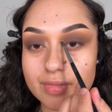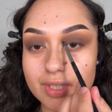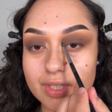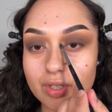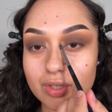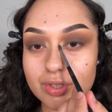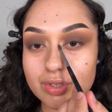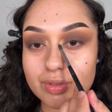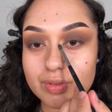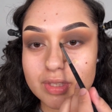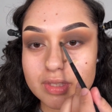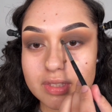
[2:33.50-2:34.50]
and all you're
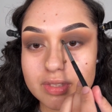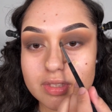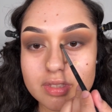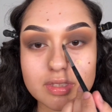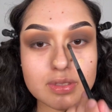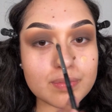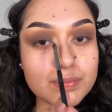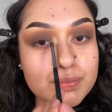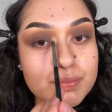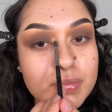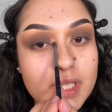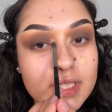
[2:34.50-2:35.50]
doing is just
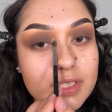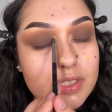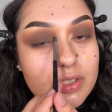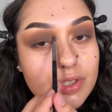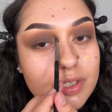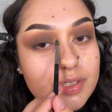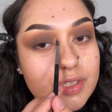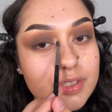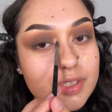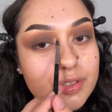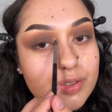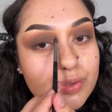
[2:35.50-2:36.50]
packing it on in
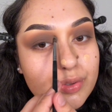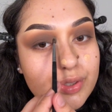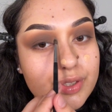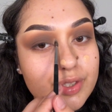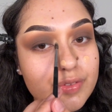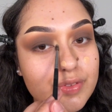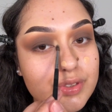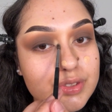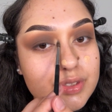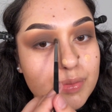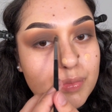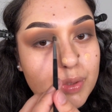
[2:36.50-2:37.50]
the inner corner for
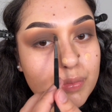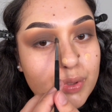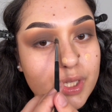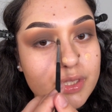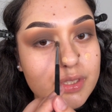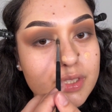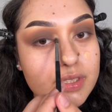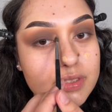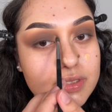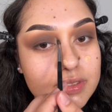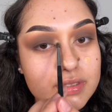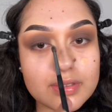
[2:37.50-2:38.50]
some
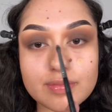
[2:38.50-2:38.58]
brightness.